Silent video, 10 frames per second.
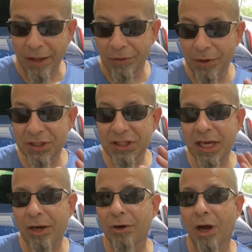The
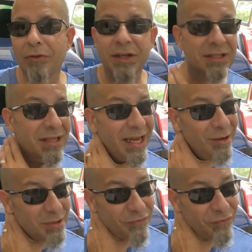sticker on this thing was